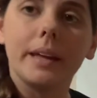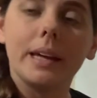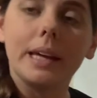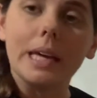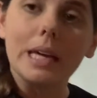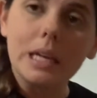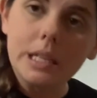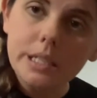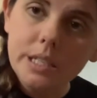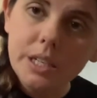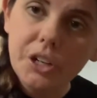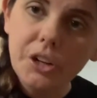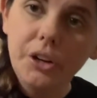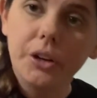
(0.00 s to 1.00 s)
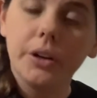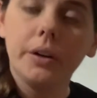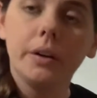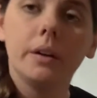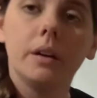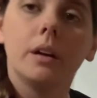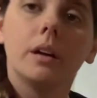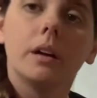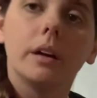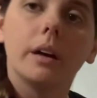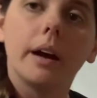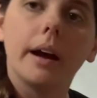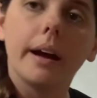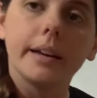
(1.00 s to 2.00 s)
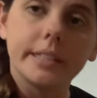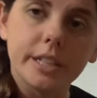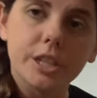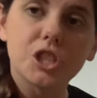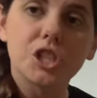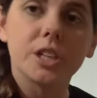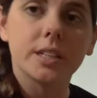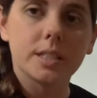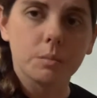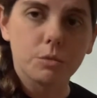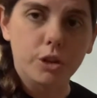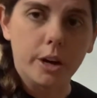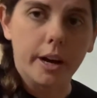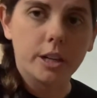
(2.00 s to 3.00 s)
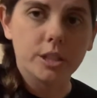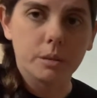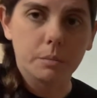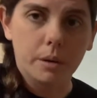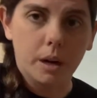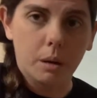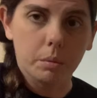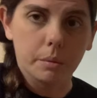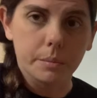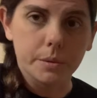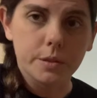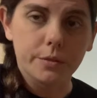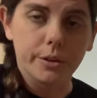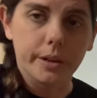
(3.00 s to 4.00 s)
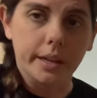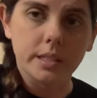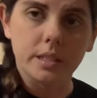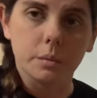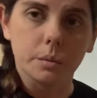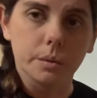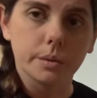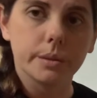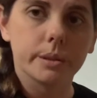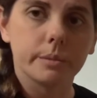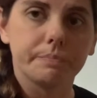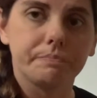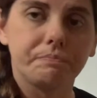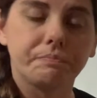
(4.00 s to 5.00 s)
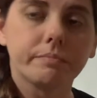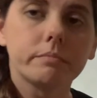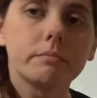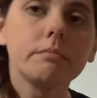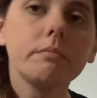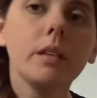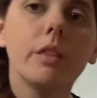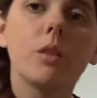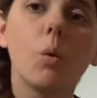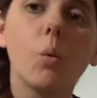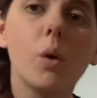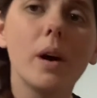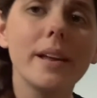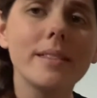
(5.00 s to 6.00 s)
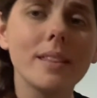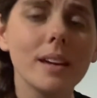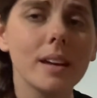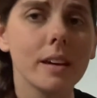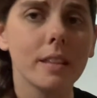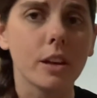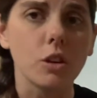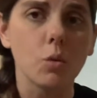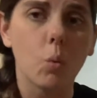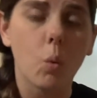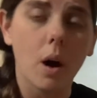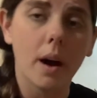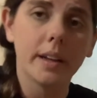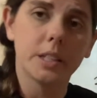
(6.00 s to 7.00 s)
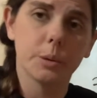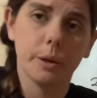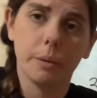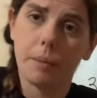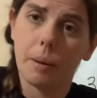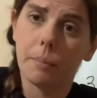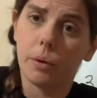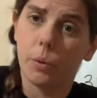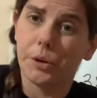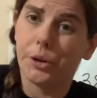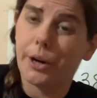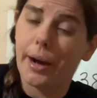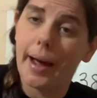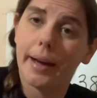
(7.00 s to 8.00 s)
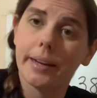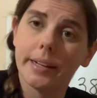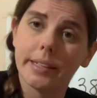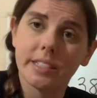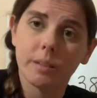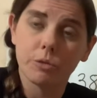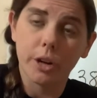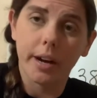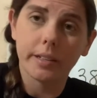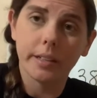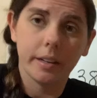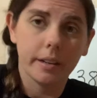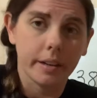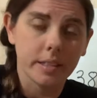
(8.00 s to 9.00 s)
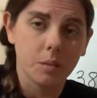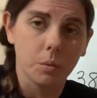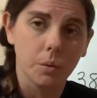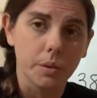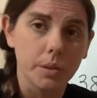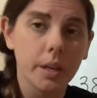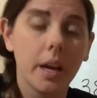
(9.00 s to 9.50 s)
easier addition and subtraction problems for decimals. The one thing that you want to remember when you're adding and subtracting decimals